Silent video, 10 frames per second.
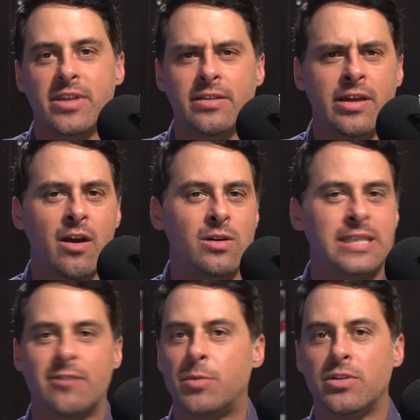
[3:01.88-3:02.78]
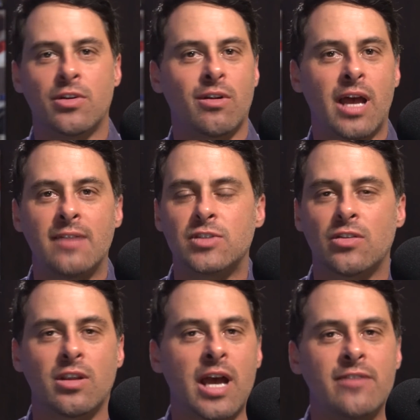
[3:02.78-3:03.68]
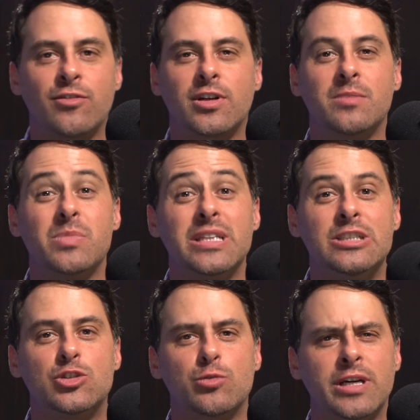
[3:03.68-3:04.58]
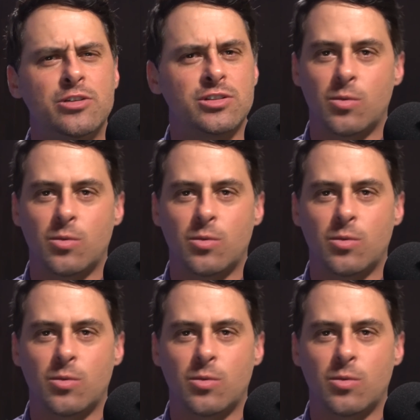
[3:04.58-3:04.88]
thing they always have, putting their lives on the line for complete strangers.